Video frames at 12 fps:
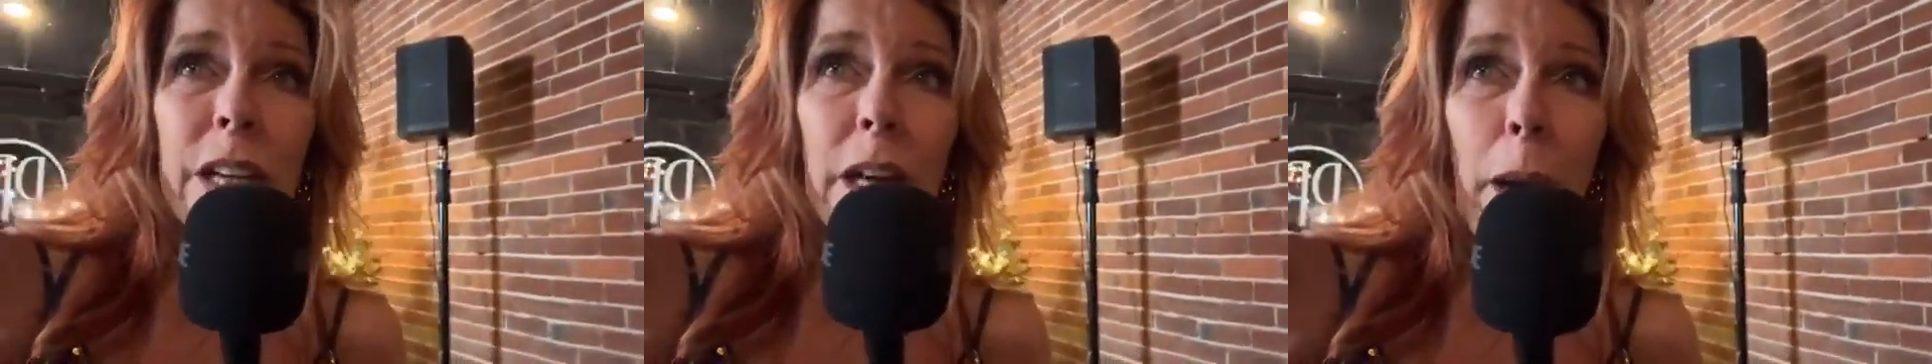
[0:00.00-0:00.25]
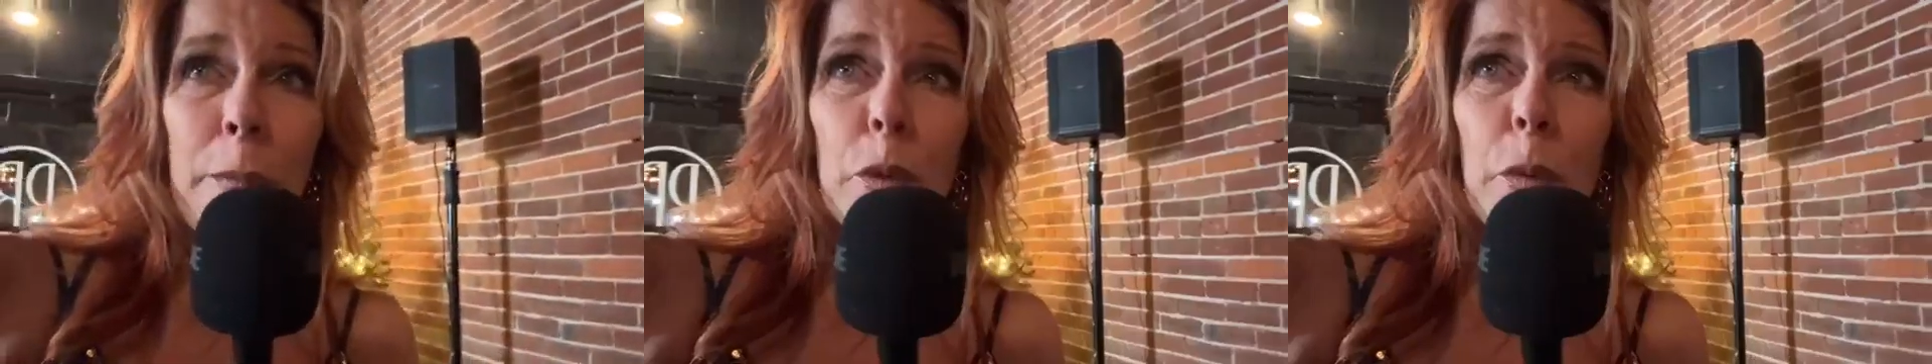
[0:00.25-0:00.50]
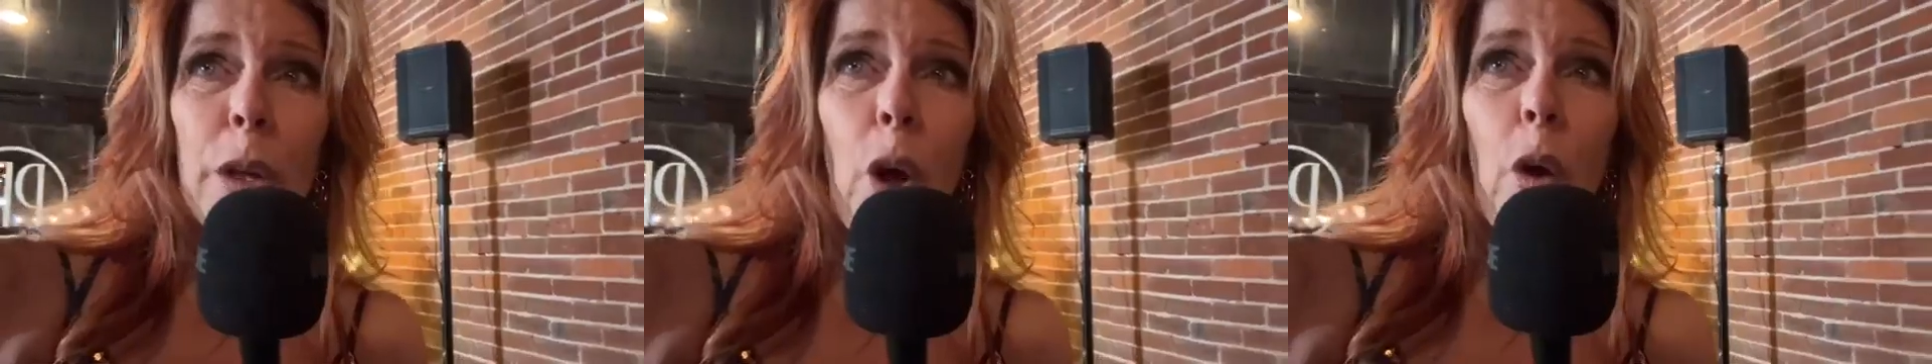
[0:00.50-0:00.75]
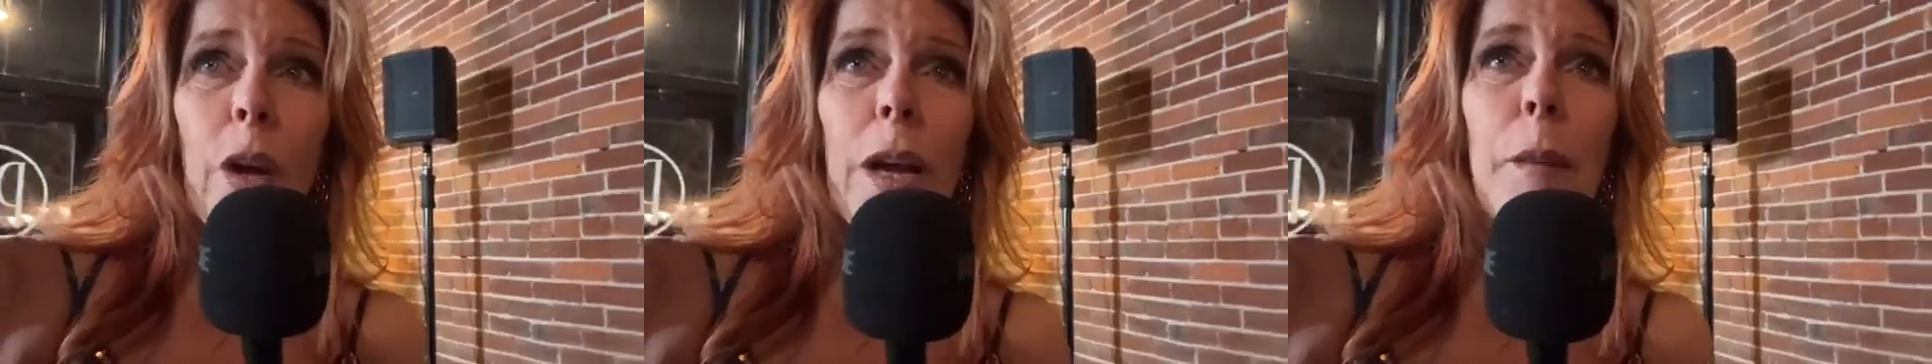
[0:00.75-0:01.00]
to come to
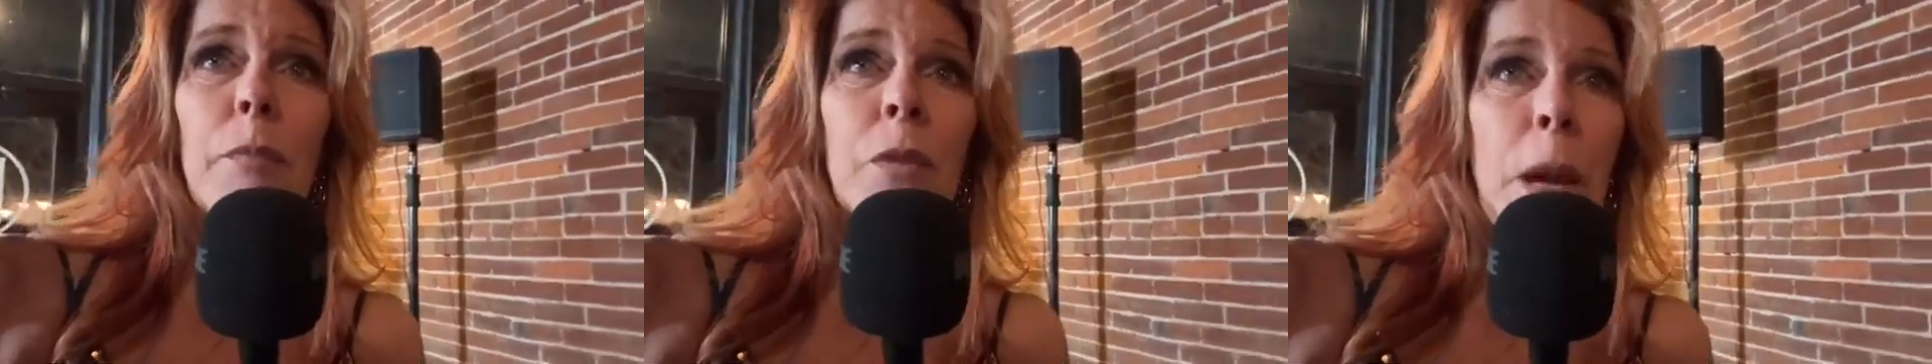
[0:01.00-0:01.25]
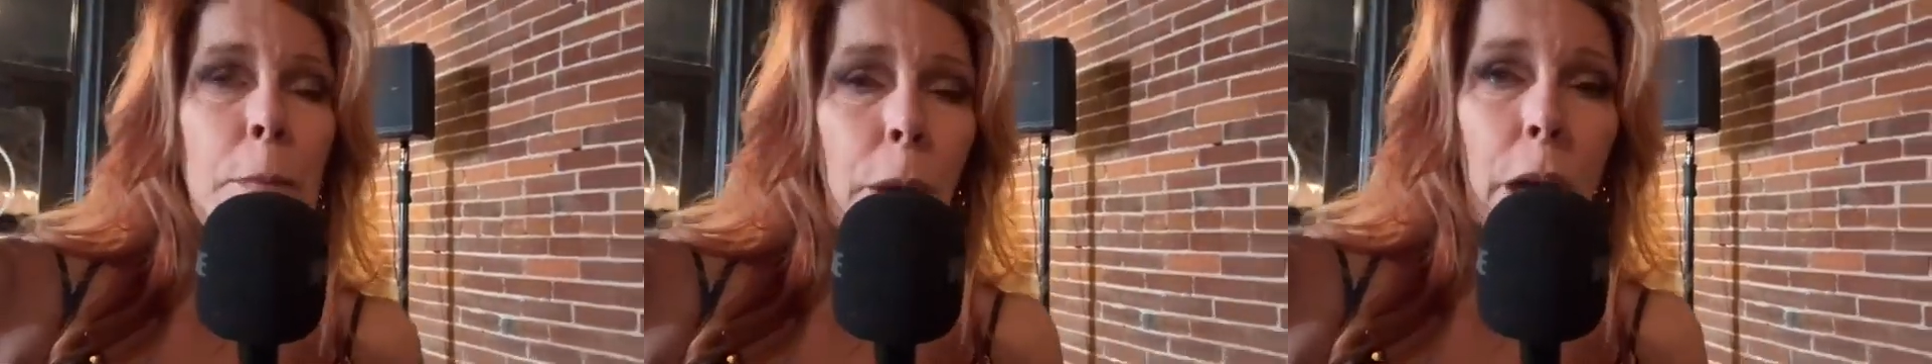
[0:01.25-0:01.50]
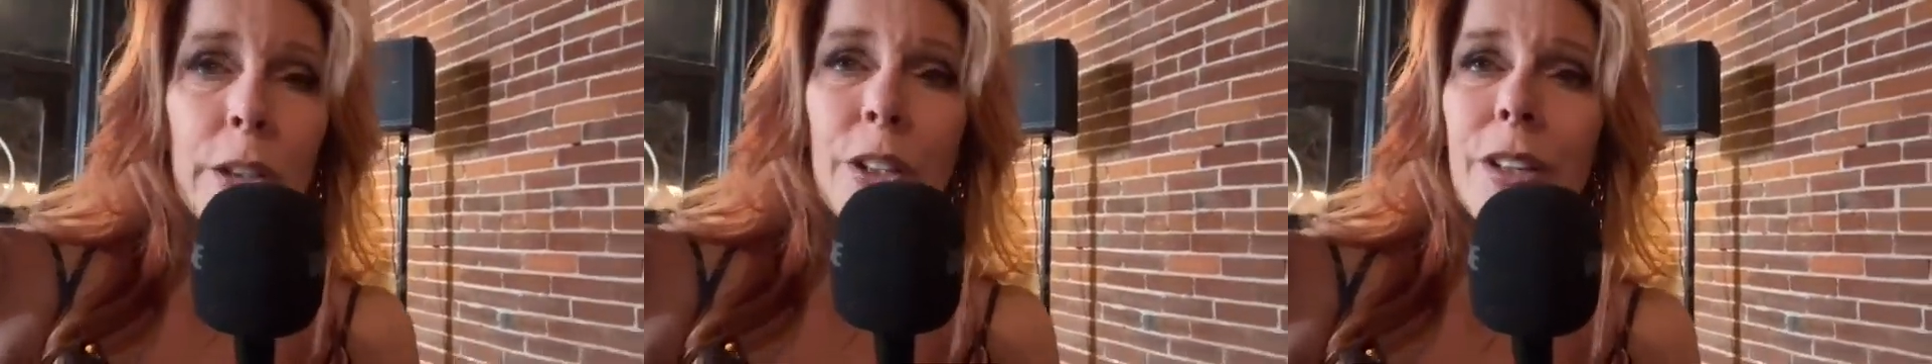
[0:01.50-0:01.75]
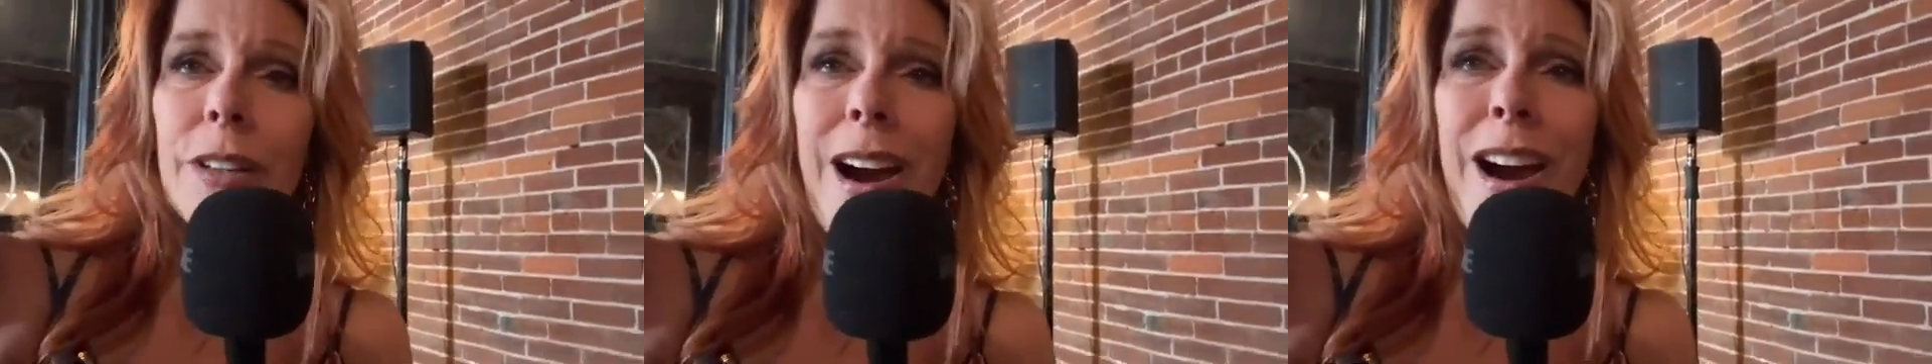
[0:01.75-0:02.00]
Winona, park
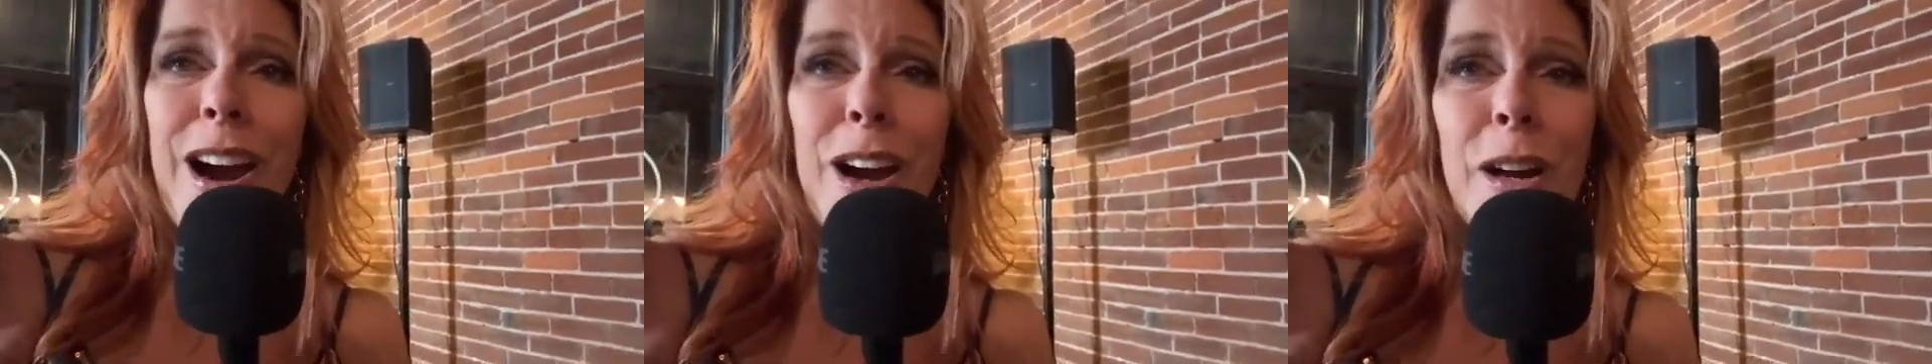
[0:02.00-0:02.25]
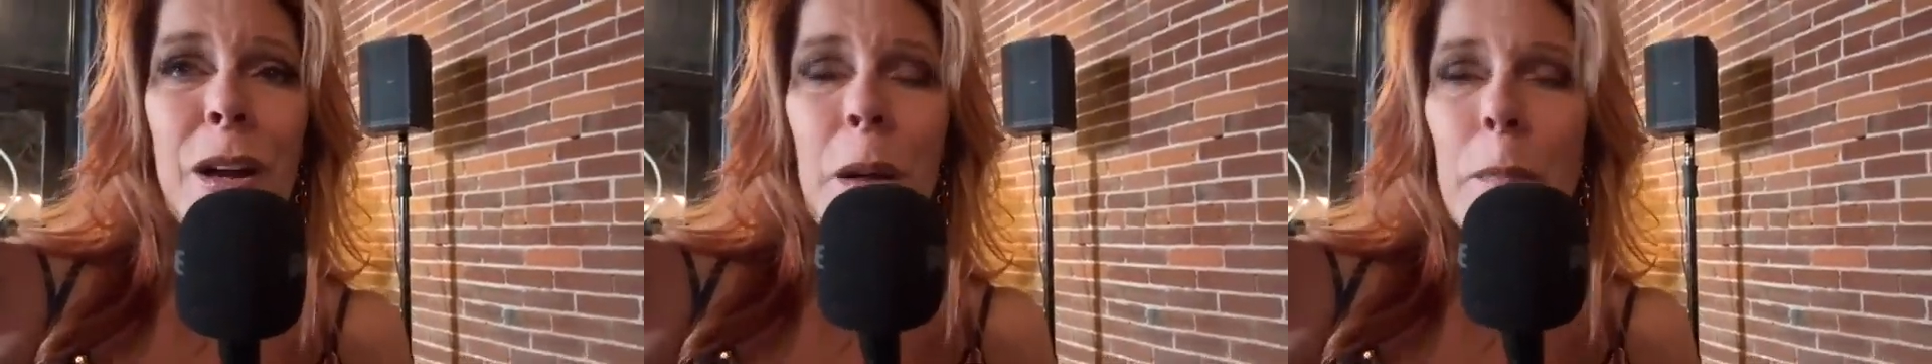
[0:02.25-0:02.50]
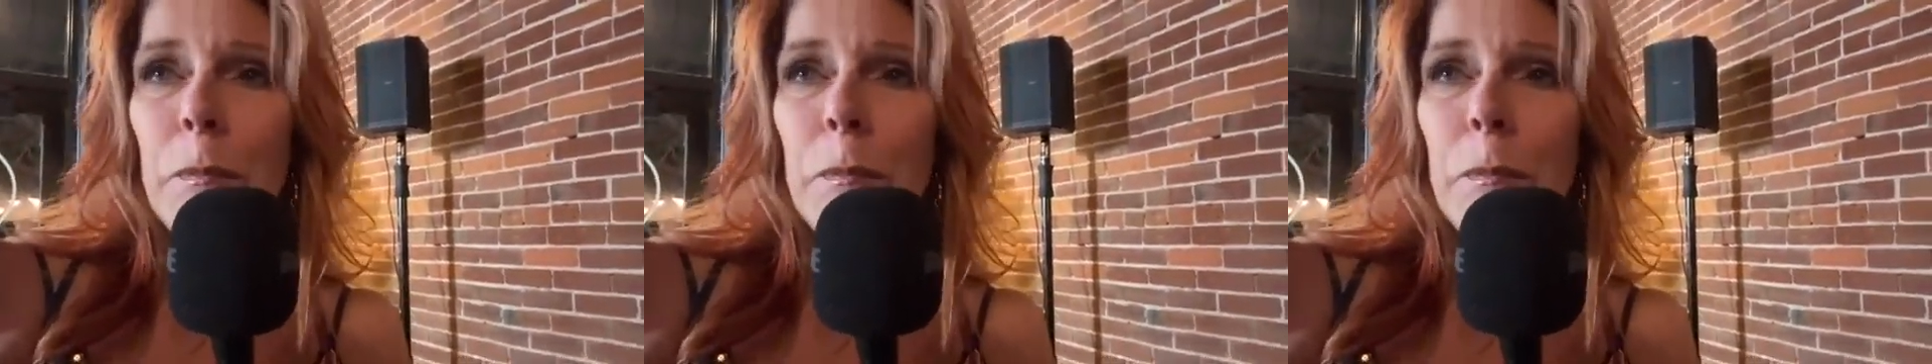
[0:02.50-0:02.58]
your car,